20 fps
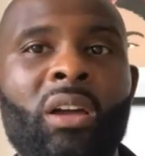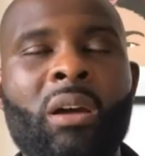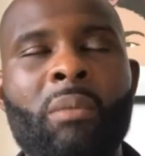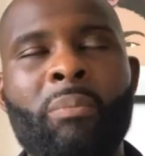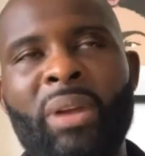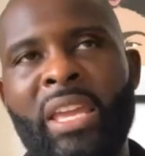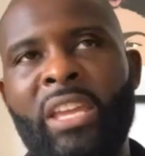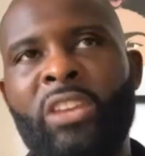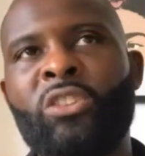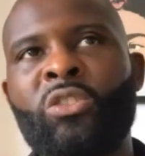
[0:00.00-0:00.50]

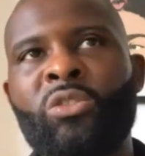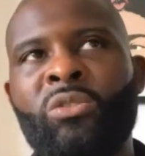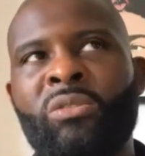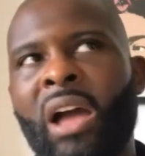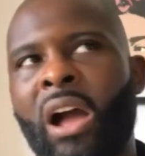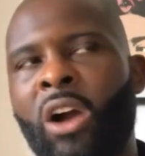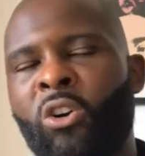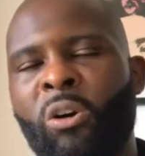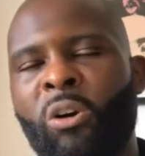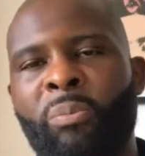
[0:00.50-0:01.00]
But he knew that
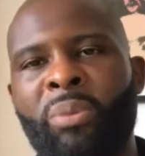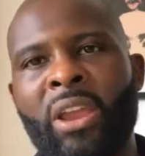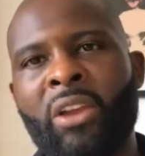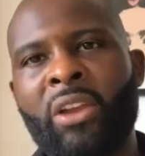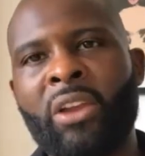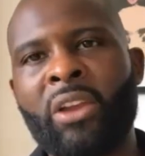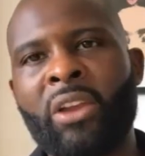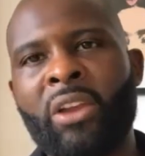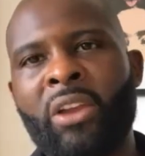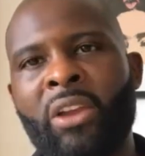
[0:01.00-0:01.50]
I got Player
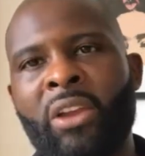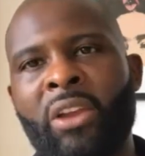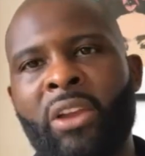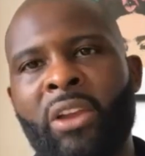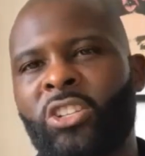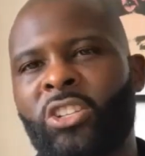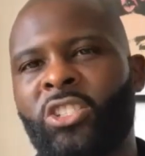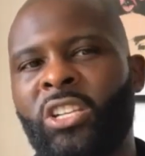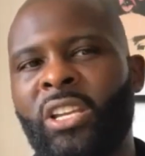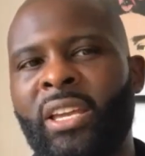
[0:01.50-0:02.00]
of the Year
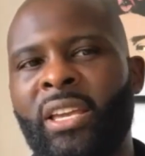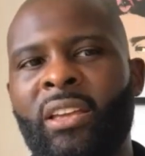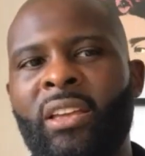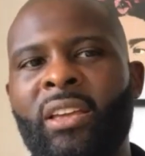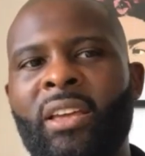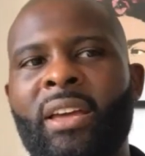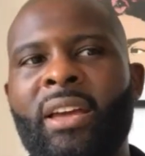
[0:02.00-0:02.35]
last year,